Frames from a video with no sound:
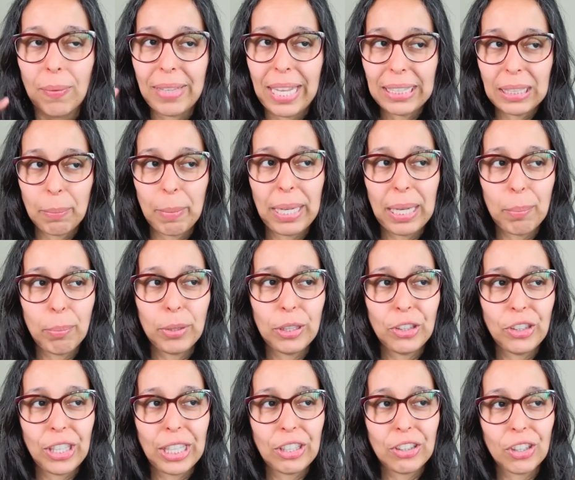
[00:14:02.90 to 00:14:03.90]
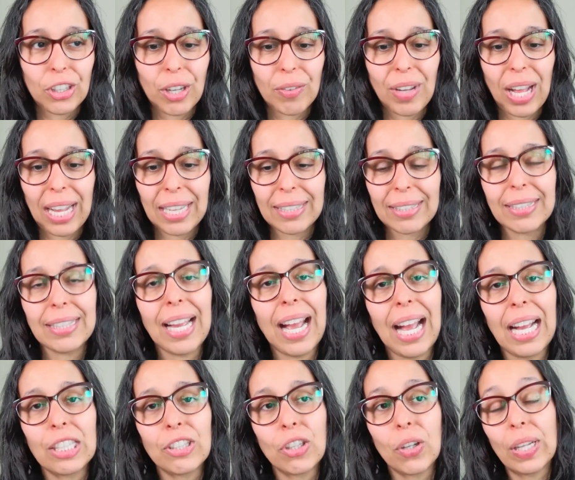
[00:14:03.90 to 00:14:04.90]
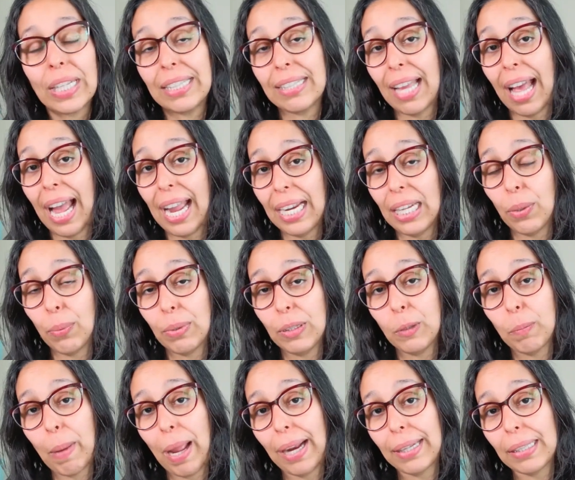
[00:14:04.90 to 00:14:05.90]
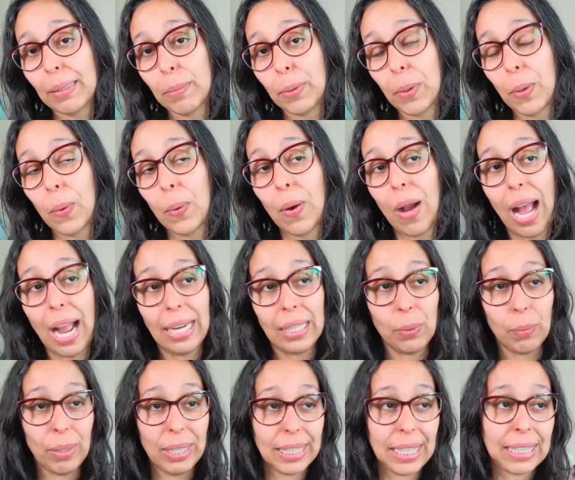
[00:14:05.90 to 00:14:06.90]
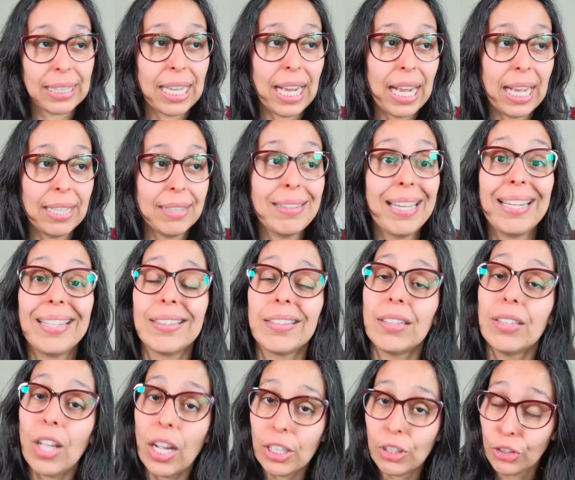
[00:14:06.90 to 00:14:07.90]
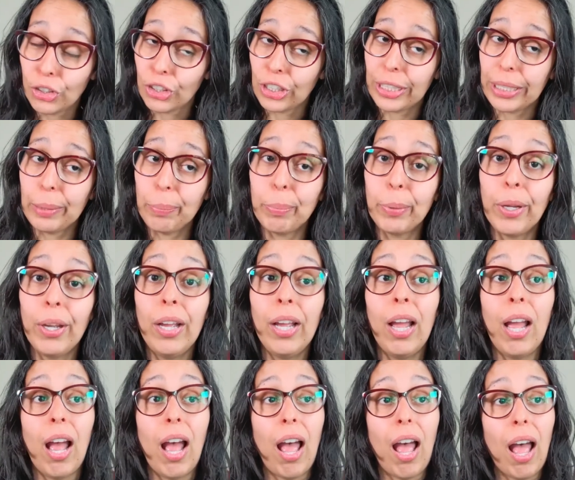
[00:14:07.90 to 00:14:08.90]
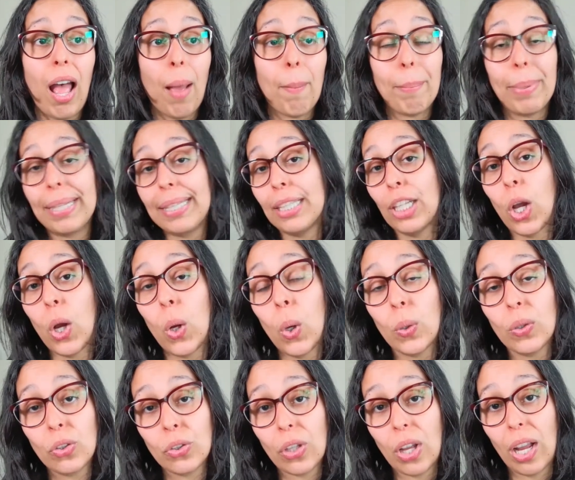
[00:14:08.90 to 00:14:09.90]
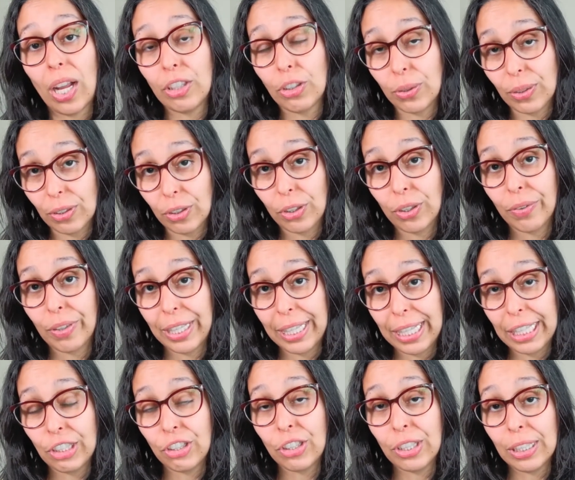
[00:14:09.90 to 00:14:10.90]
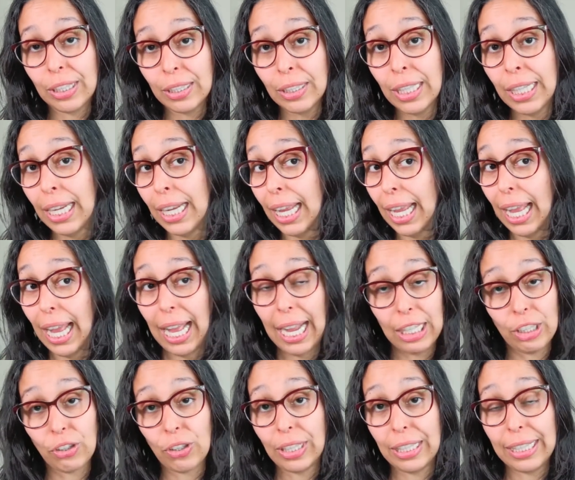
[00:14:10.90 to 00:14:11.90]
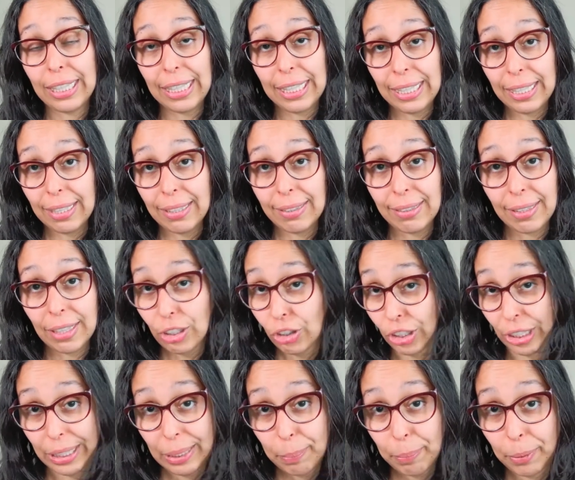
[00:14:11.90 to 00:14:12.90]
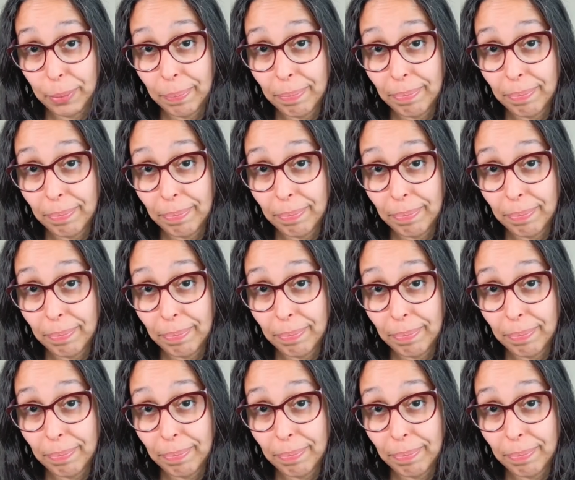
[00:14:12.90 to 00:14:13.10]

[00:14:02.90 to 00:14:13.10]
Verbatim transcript: that's my appreciation of IC Agile. It's highly respectable, highly recognized. It's not cheap, uh, but no Agile certification actually is cheap.